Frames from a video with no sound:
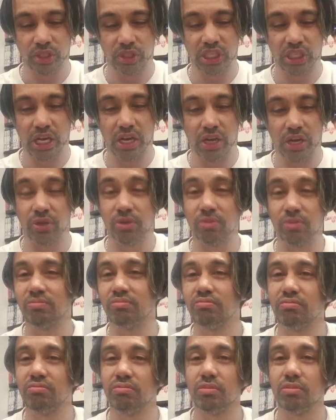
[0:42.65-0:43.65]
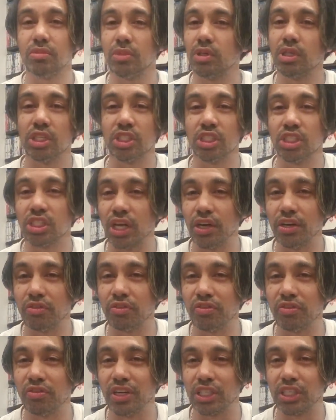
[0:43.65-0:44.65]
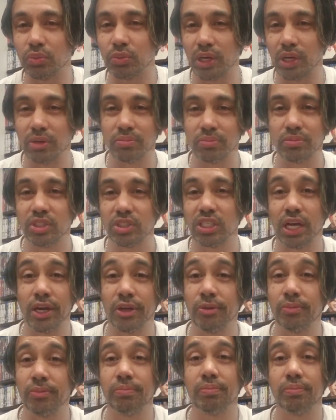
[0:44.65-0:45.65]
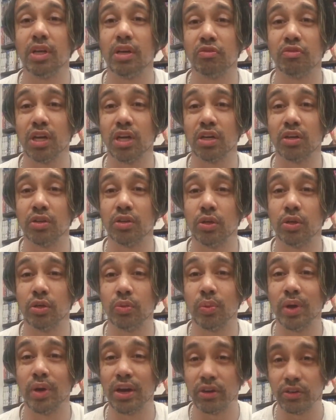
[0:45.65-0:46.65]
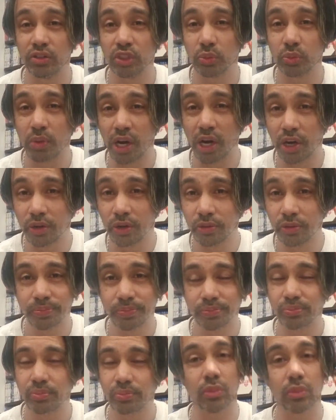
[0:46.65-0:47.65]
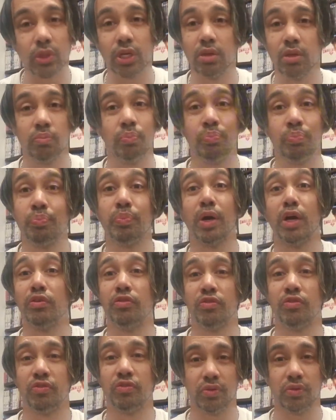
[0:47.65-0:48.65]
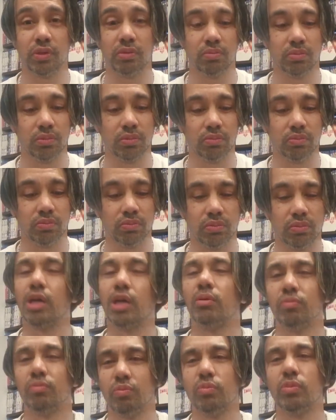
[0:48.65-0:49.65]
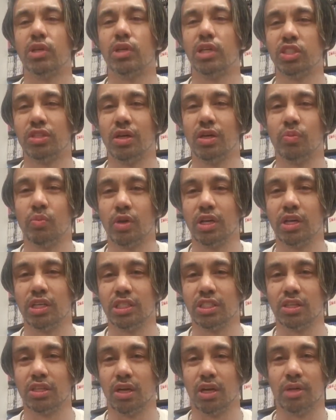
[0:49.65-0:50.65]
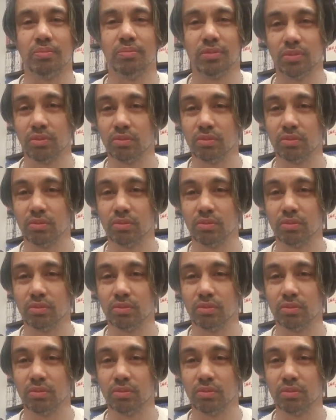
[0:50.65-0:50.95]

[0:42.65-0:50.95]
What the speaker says: So let's show you the first one. So if none of you are aware of Smile, both, let's do them one at a time.